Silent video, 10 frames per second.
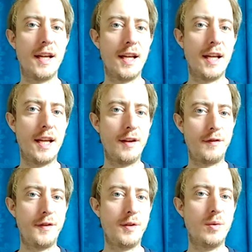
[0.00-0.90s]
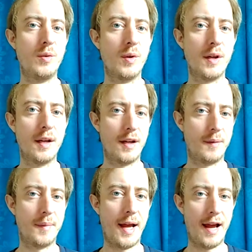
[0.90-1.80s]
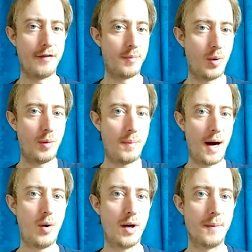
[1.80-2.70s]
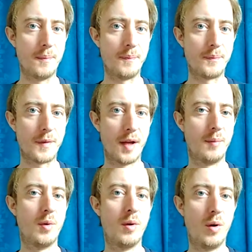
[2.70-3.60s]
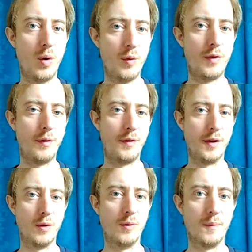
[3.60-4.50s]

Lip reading: if you have more power and more overview,